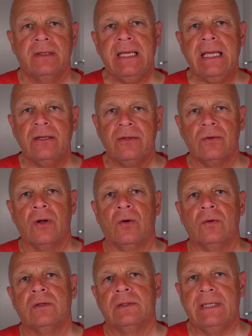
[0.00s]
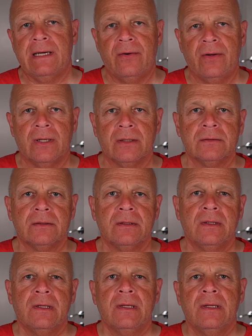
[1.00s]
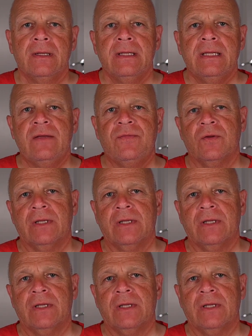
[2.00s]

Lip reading: in your local area. If you